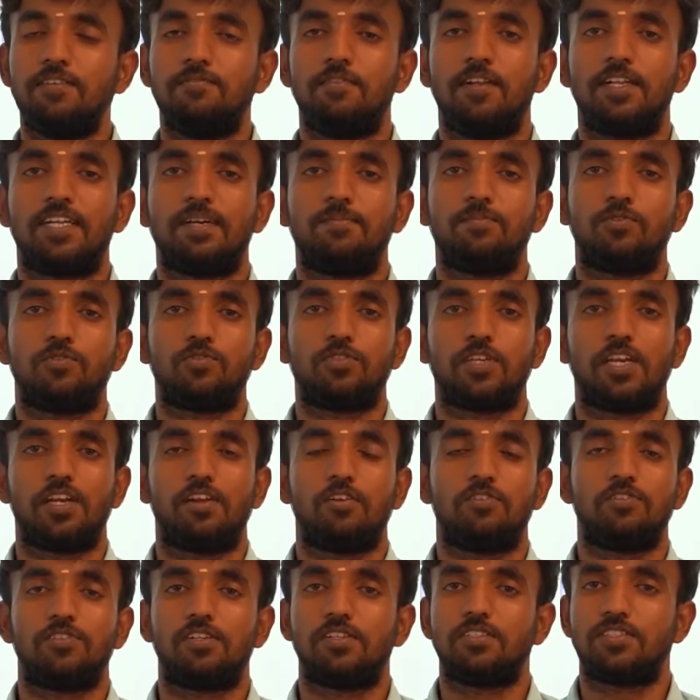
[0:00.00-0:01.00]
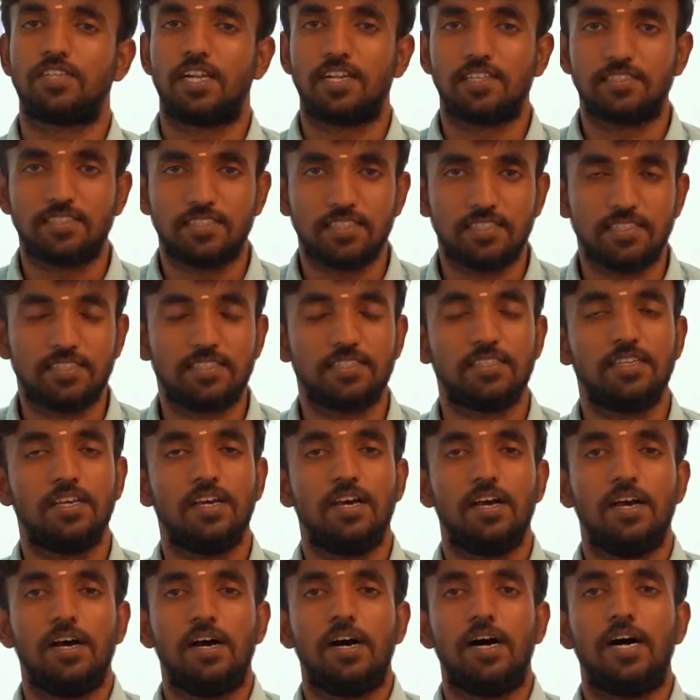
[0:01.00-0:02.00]
Welcome to Psychological Statistics.
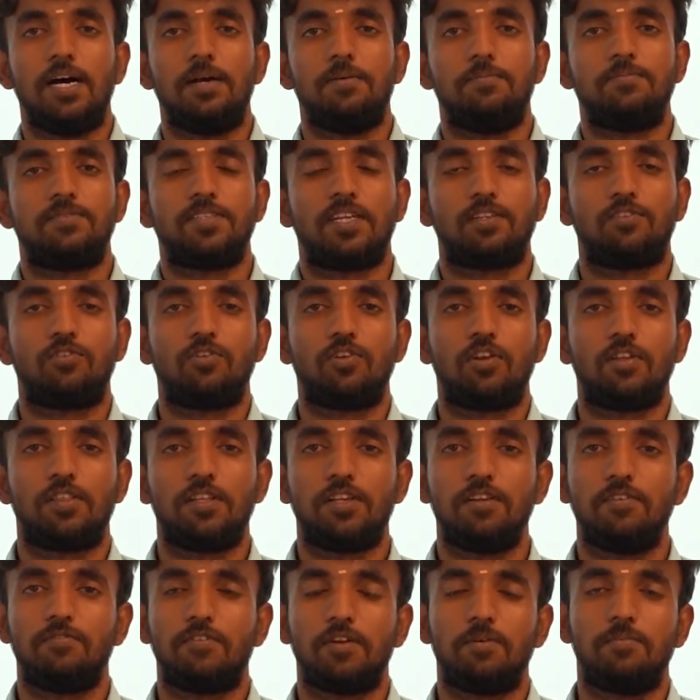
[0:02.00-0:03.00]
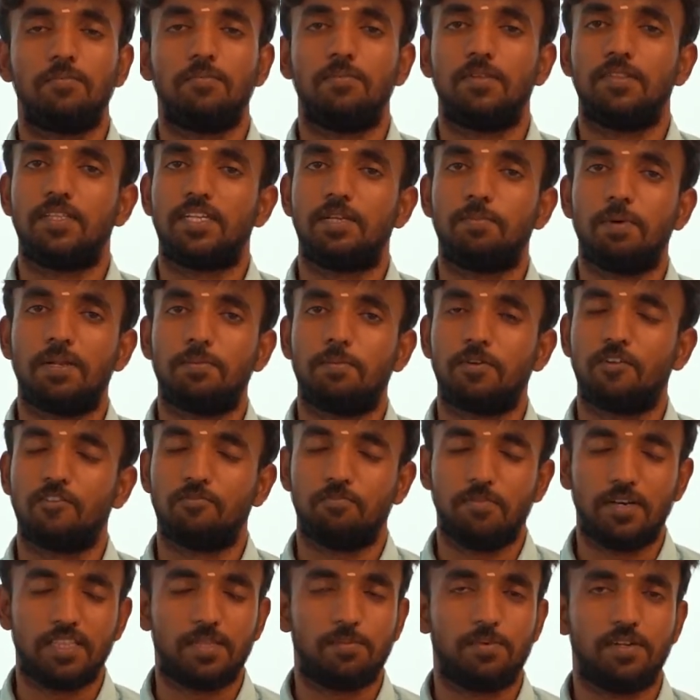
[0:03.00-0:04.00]
I am Sarguru from the Department of
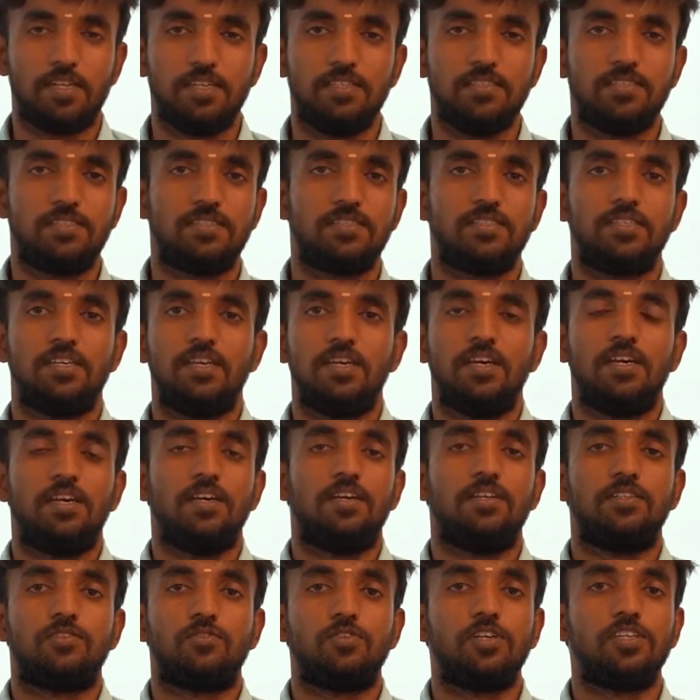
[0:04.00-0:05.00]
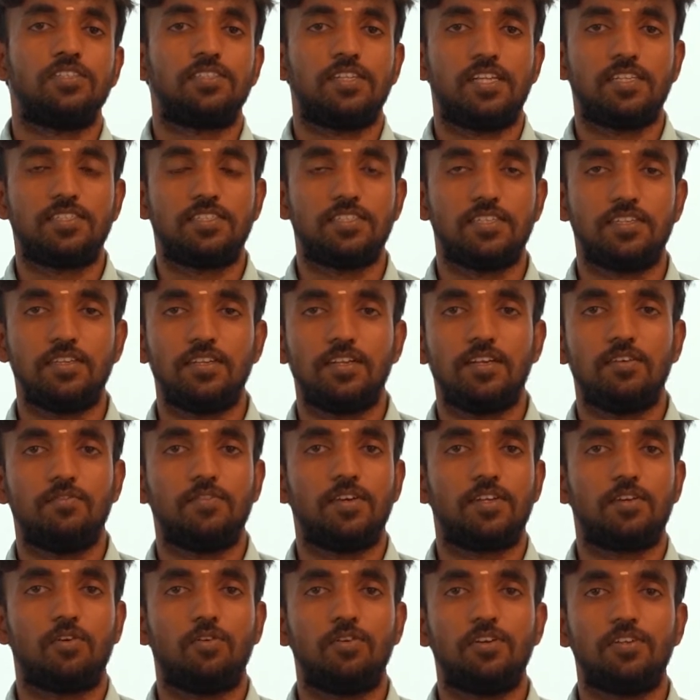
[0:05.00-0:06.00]
Mathematics. In today's lecture, we
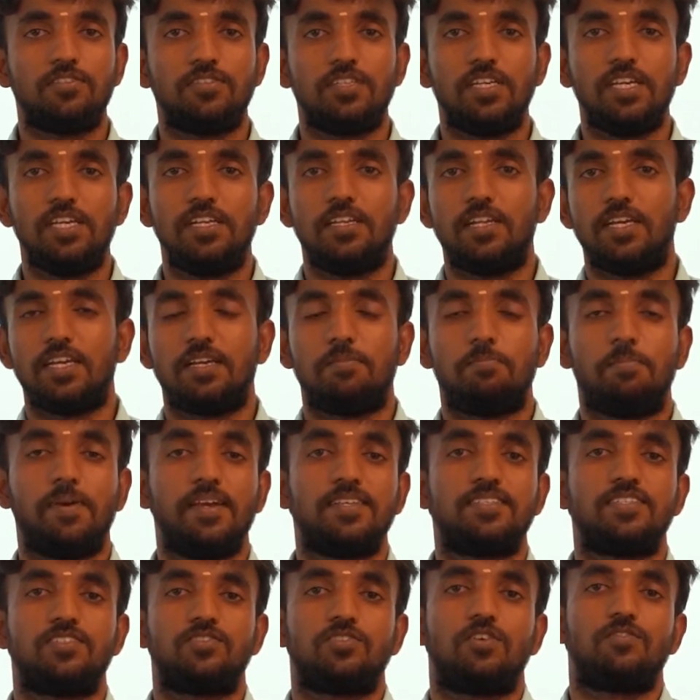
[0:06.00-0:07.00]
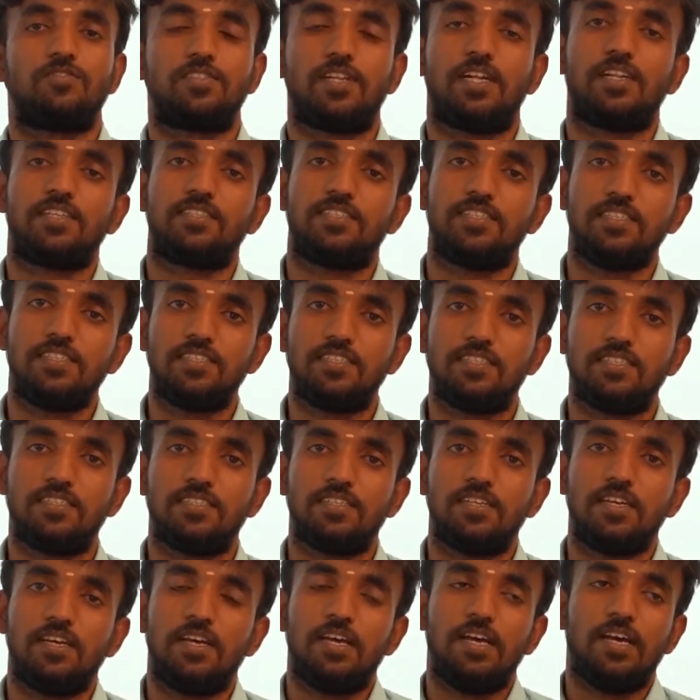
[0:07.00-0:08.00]
are going to see basics of
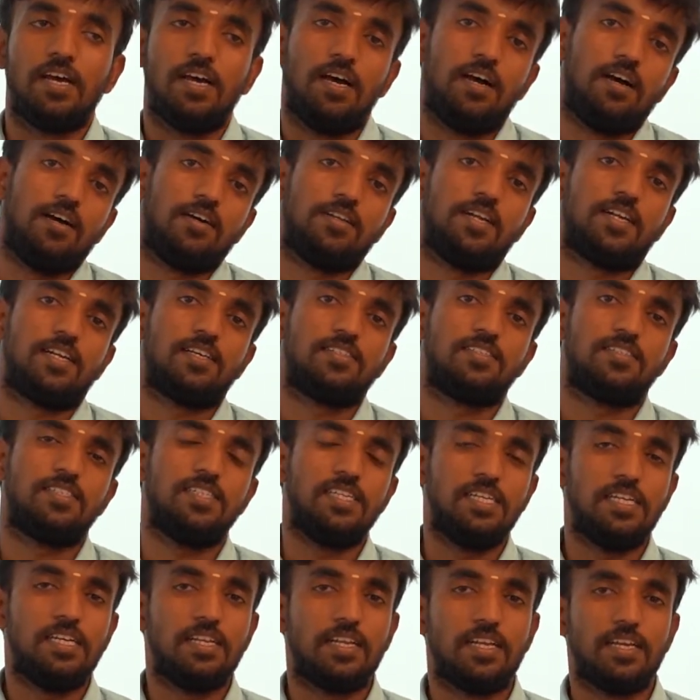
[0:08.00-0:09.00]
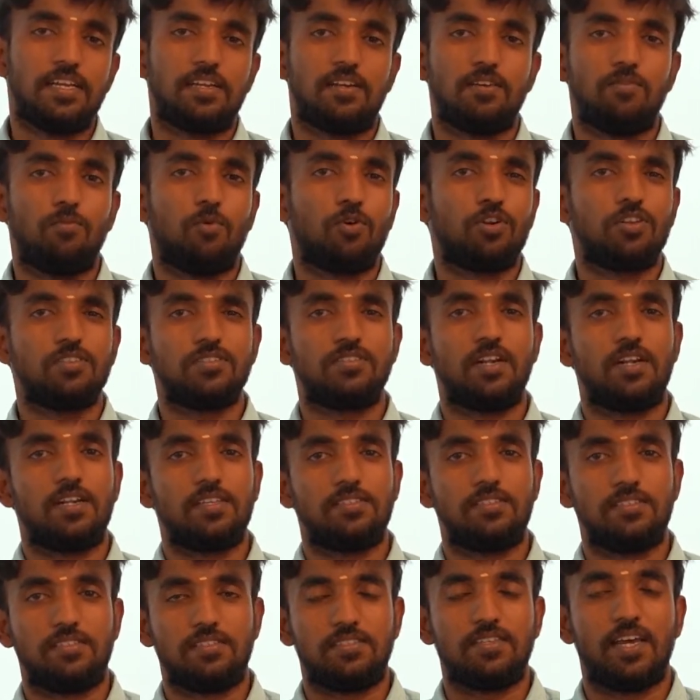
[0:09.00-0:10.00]
statistics. Let us see what is
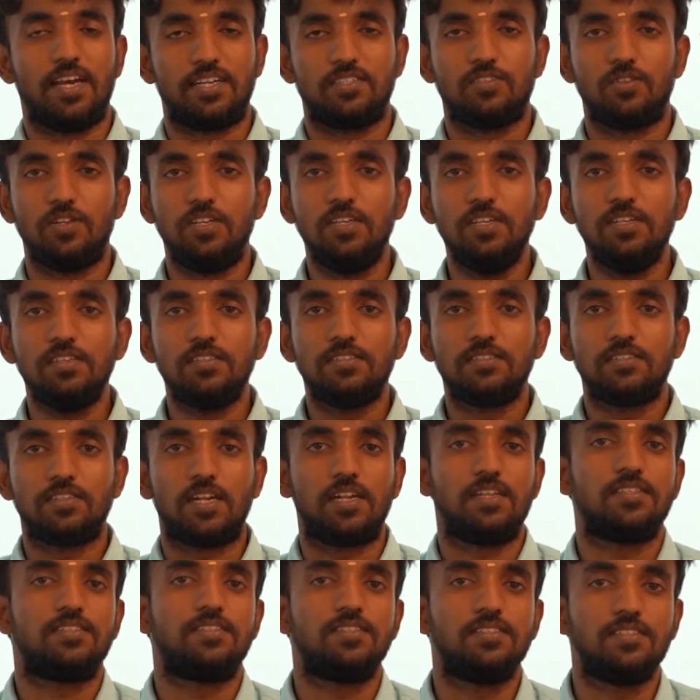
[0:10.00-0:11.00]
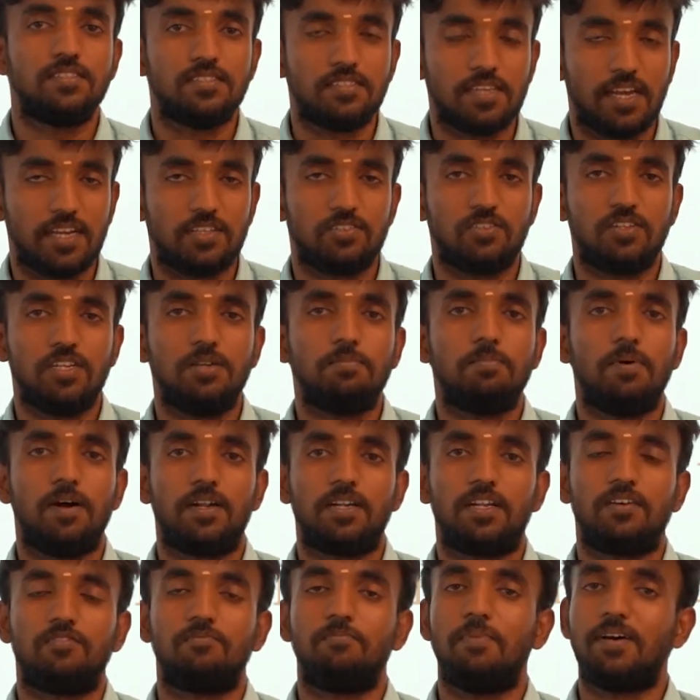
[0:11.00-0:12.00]
statistics actually. Statistics is actually
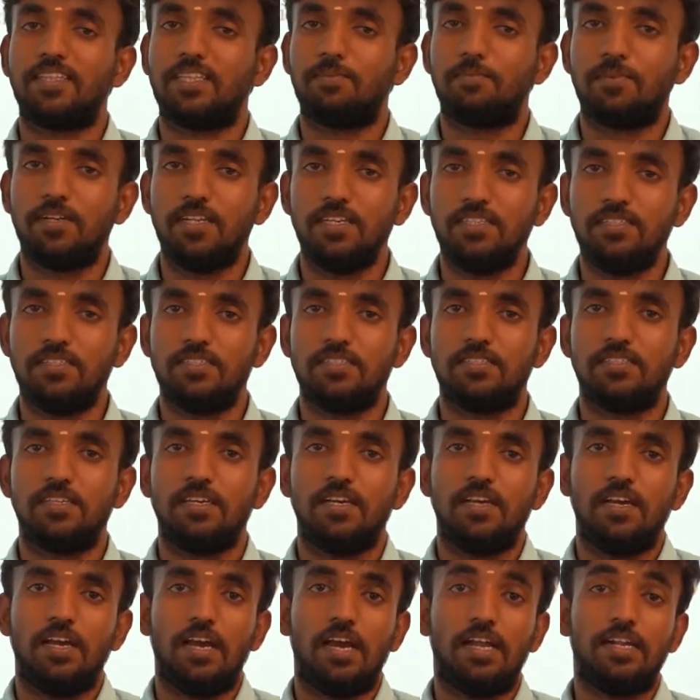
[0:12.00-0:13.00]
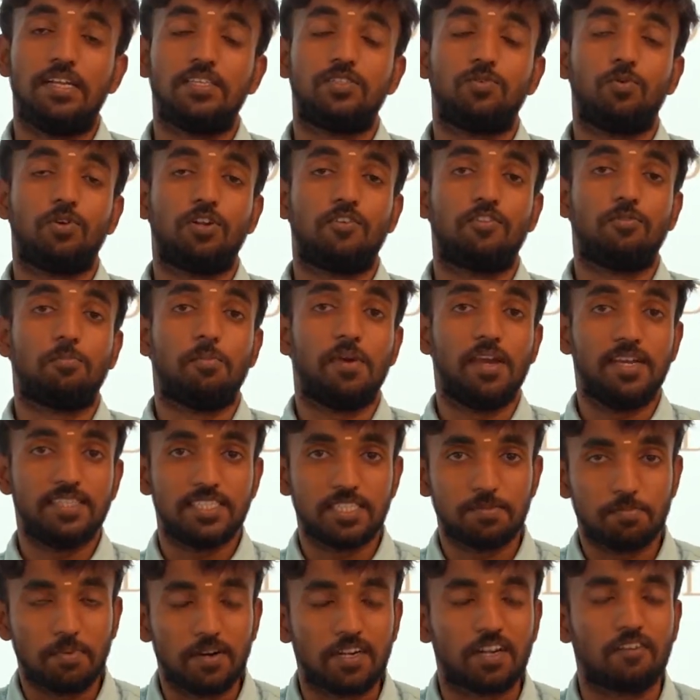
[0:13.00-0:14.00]
part of mathematics, and it is one of the
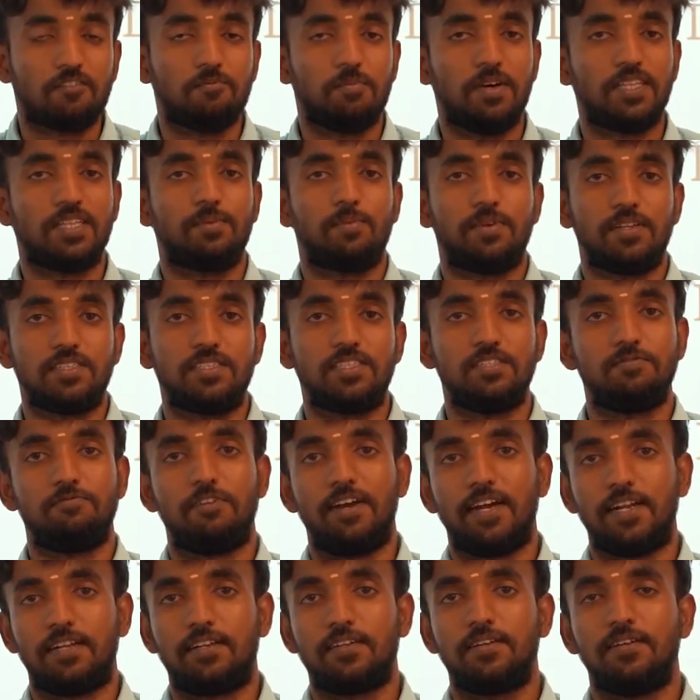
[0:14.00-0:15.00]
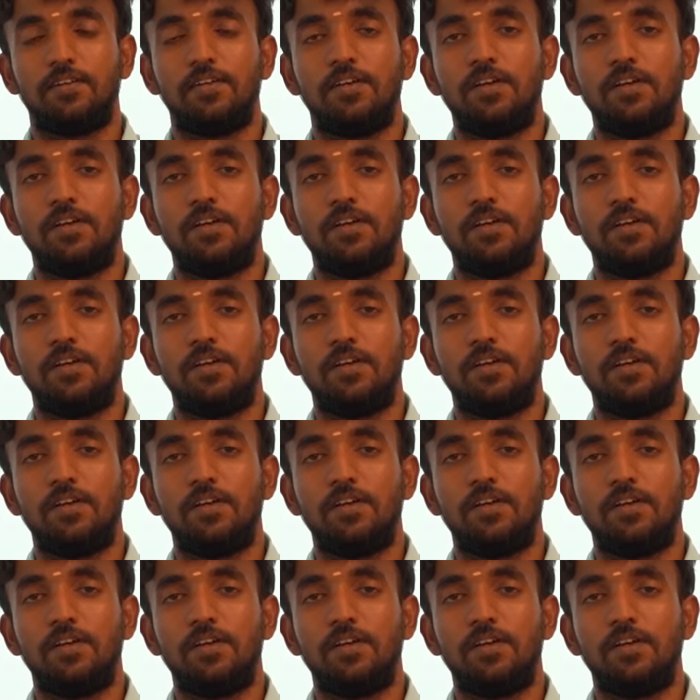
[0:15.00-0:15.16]
major part of mathematics in fact.